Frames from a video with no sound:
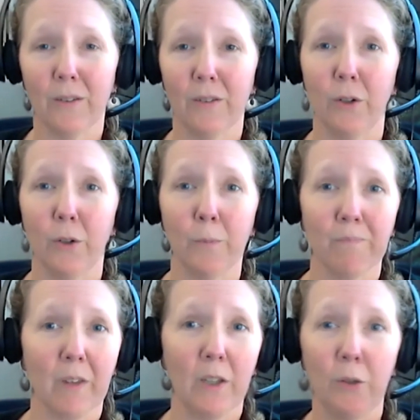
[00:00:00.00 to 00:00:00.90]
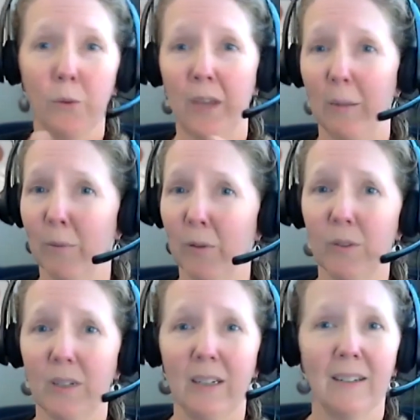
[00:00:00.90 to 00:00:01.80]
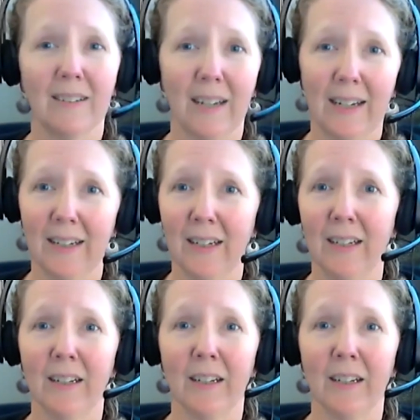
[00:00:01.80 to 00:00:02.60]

So that protein is taken in,